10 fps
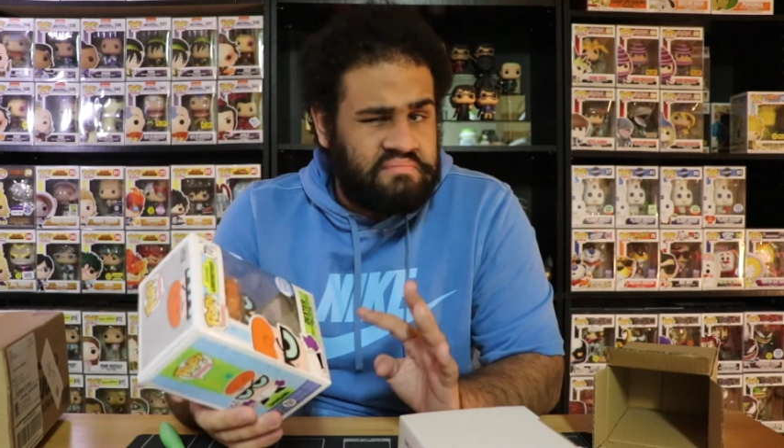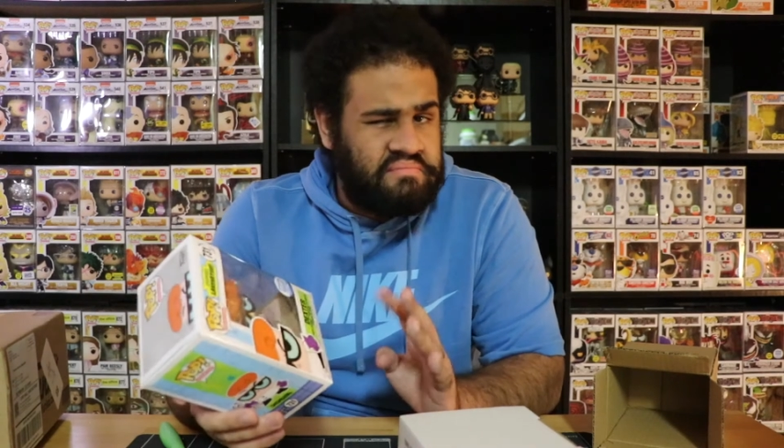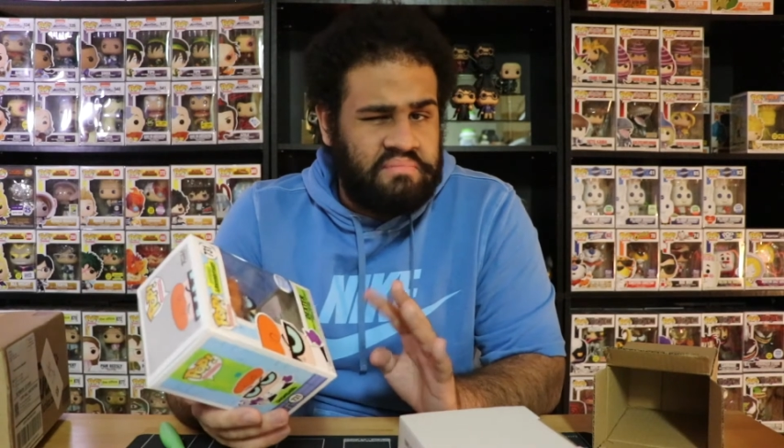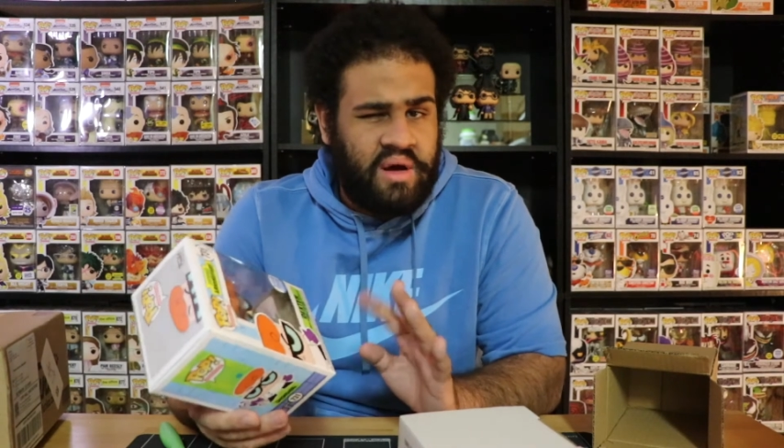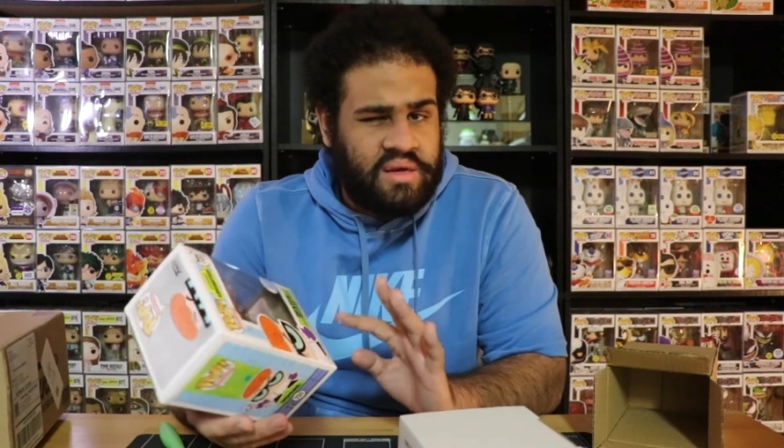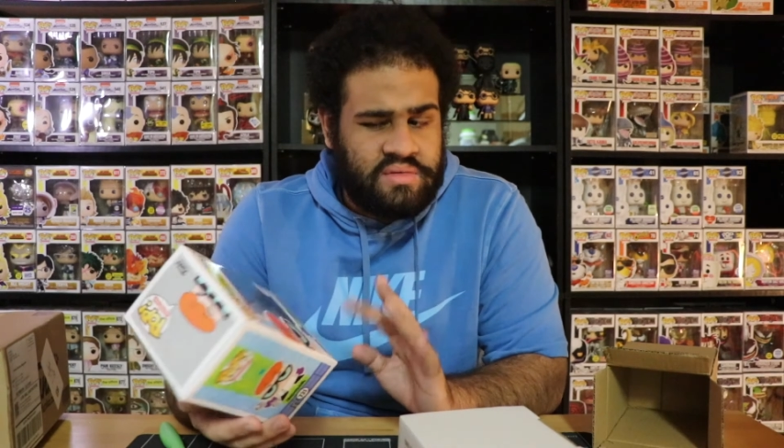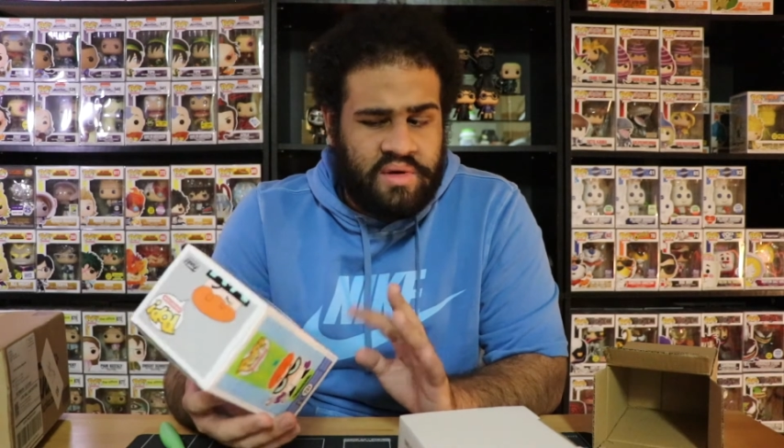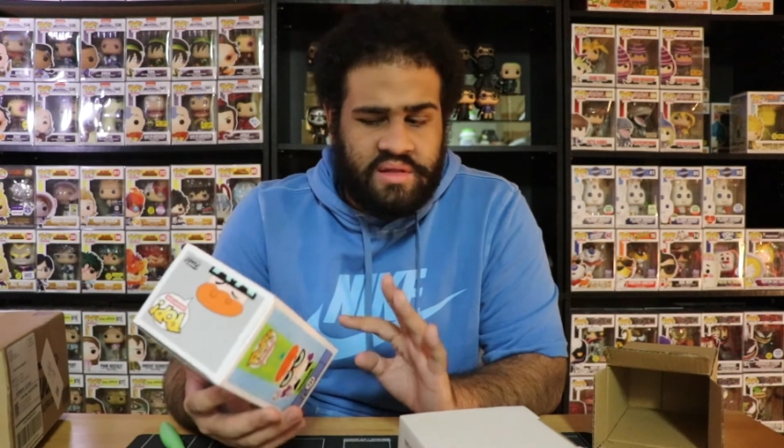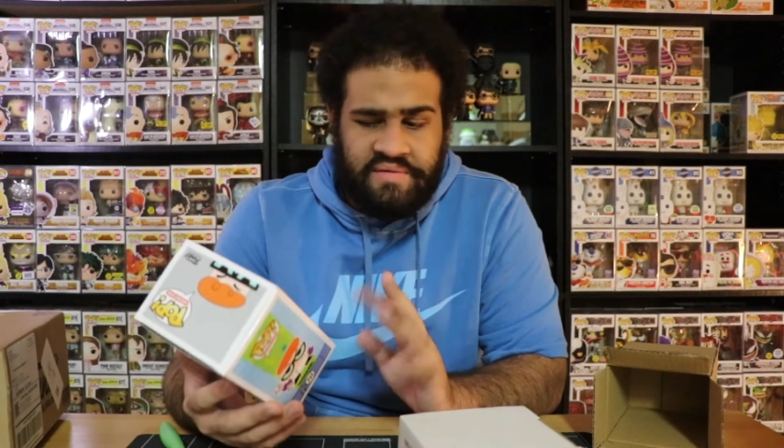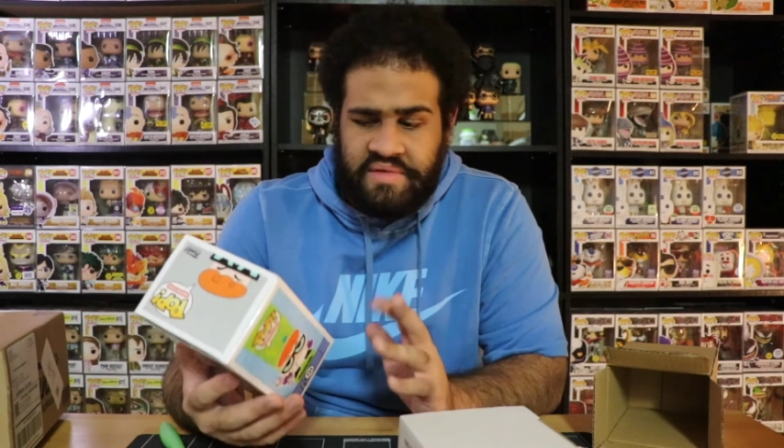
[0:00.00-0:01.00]
bucks,
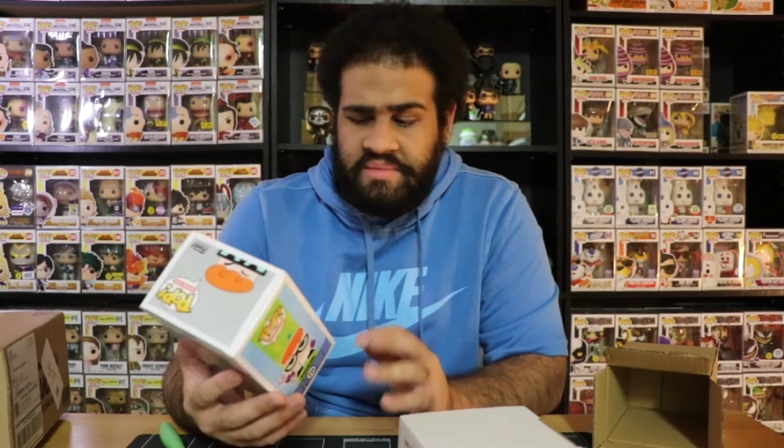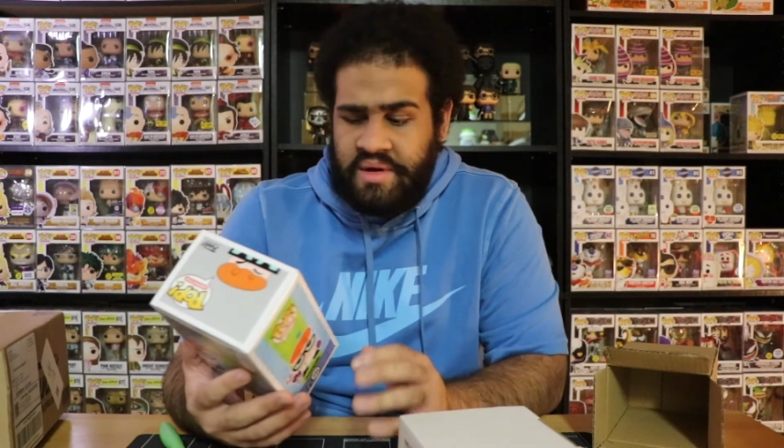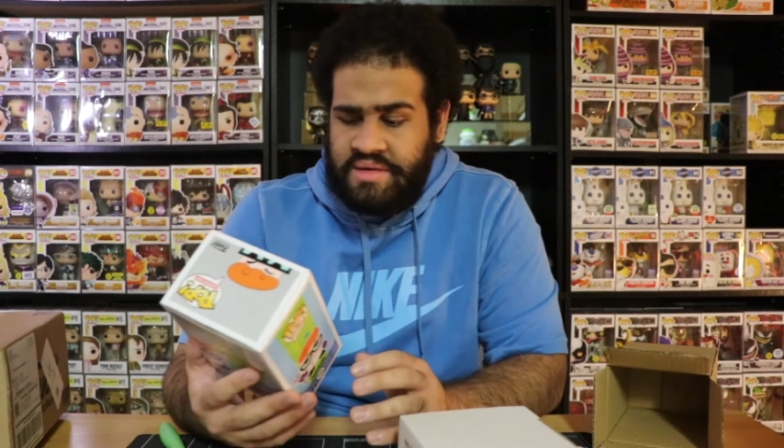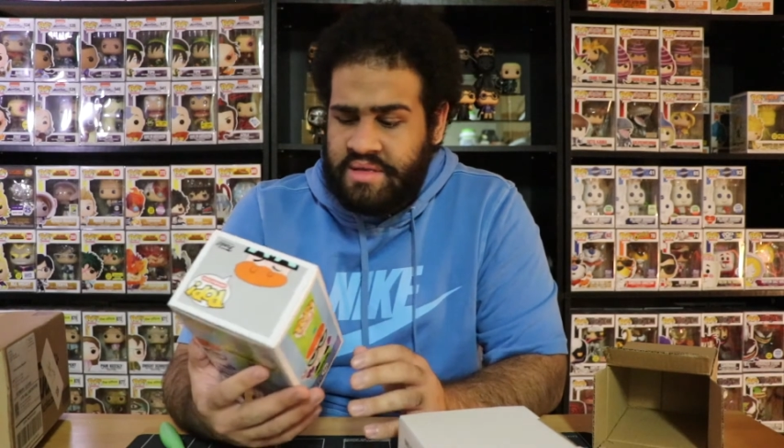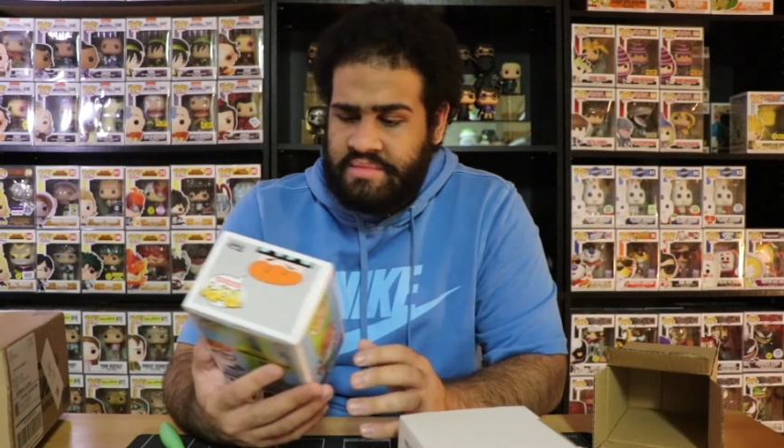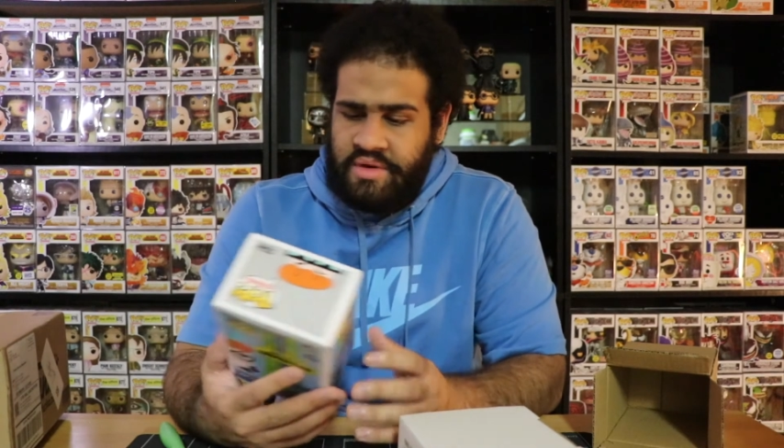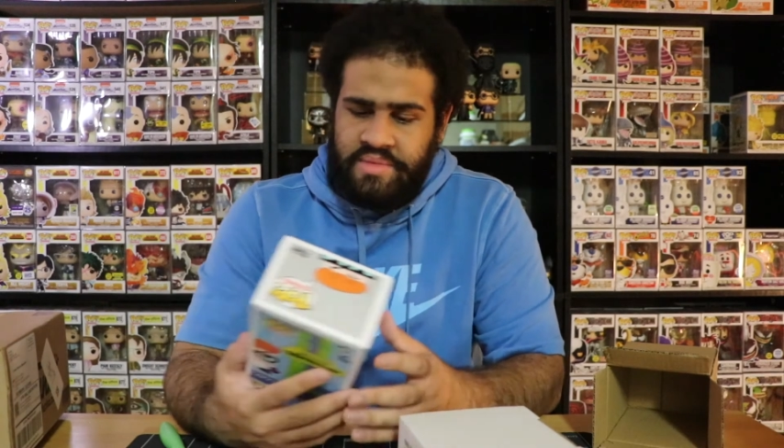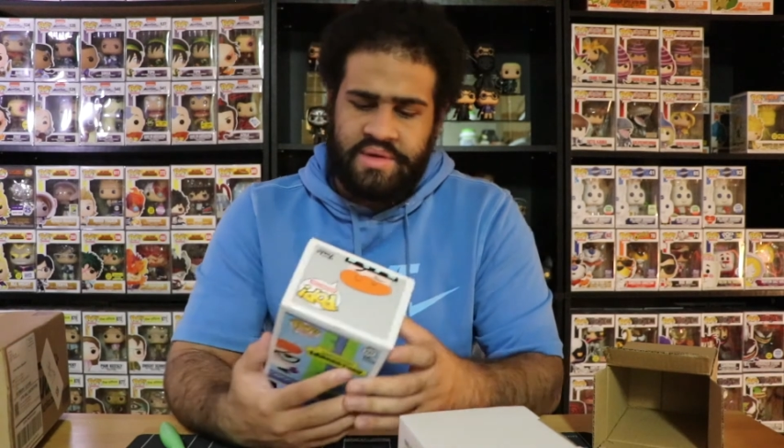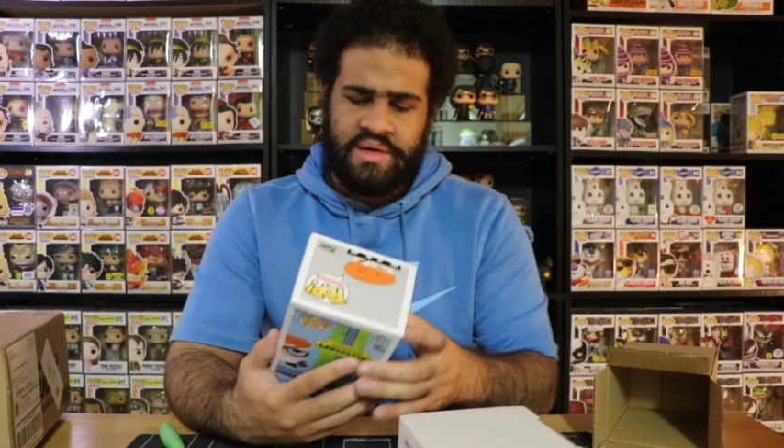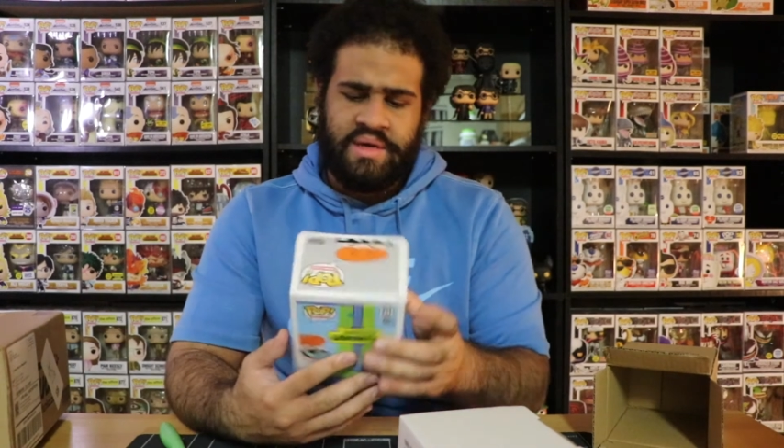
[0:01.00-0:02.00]
around there, 50 bucks at the moment.